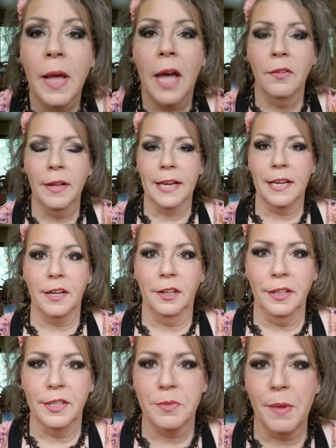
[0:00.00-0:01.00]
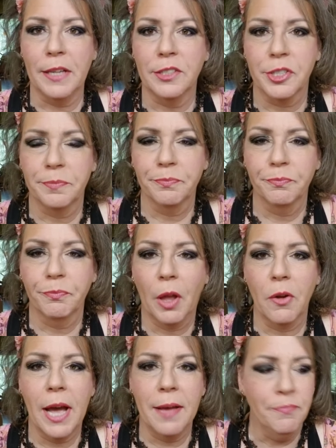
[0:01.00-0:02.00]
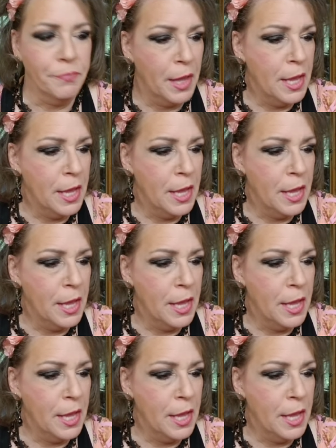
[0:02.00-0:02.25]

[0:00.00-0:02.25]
I don't like it nearly as much. Okay?